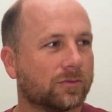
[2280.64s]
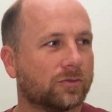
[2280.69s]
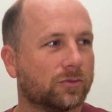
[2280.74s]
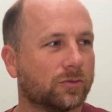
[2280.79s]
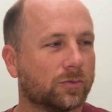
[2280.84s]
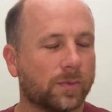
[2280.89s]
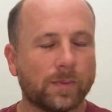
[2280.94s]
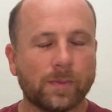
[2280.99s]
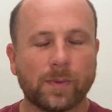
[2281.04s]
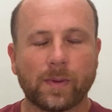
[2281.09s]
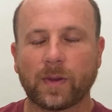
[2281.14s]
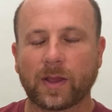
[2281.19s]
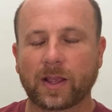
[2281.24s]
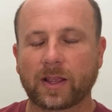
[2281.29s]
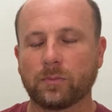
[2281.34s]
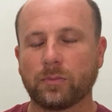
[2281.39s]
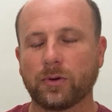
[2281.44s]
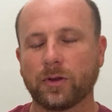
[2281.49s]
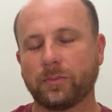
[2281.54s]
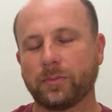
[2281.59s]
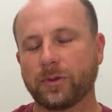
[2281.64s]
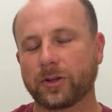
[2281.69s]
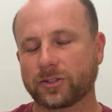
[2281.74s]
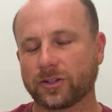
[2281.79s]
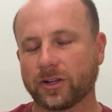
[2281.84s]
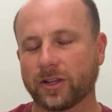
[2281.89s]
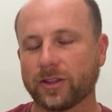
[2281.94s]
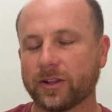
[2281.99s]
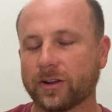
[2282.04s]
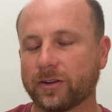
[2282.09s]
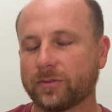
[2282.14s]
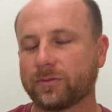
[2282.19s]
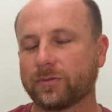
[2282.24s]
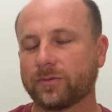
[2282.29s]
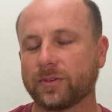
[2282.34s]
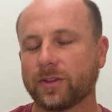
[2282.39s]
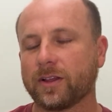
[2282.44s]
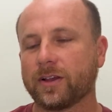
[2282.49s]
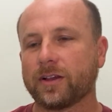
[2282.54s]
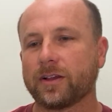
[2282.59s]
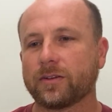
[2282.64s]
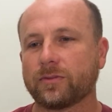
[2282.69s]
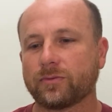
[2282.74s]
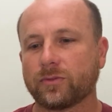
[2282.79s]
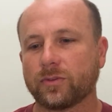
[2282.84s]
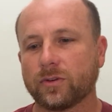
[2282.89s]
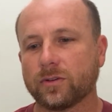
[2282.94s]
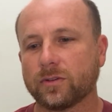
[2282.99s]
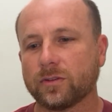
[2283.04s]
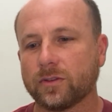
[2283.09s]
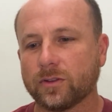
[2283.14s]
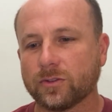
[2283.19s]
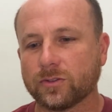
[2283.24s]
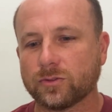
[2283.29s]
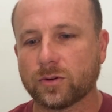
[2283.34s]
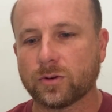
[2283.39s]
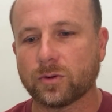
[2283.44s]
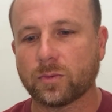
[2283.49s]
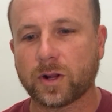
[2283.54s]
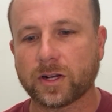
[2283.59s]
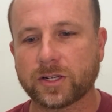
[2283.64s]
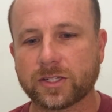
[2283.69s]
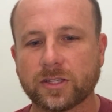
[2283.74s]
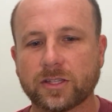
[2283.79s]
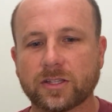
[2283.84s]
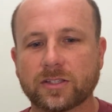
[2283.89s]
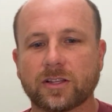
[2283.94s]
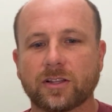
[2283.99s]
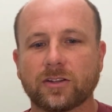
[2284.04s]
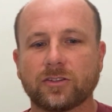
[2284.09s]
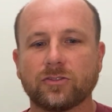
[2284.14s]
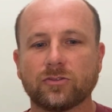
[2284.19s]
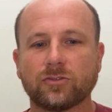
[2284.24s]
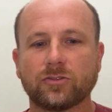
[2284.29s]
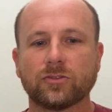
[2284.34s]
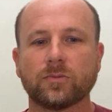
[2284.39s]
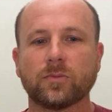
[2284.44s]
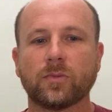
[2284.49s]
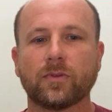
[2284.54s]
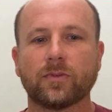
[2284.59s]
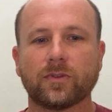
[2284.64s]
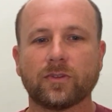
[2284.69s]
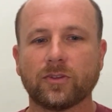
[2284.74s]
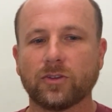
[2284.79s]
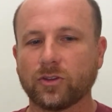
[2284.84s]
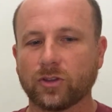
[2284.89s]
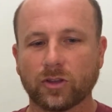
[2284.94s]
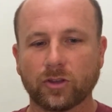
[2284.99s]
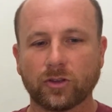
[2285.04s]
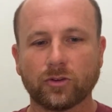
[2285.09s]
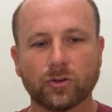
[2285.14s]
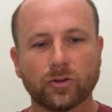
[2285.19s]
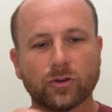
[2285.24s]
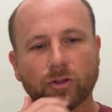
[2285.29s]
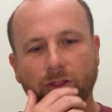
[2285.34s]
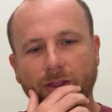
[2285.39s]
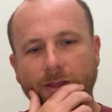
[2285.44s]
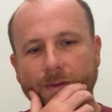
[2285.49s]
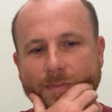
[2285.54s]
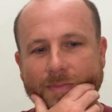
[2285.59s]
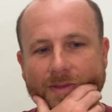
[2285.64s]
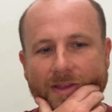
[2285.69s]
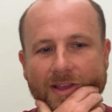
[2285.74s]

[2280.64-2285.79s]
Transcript: Maybe I can put a picture on there for those who are watching this on YouTube. You can Google them.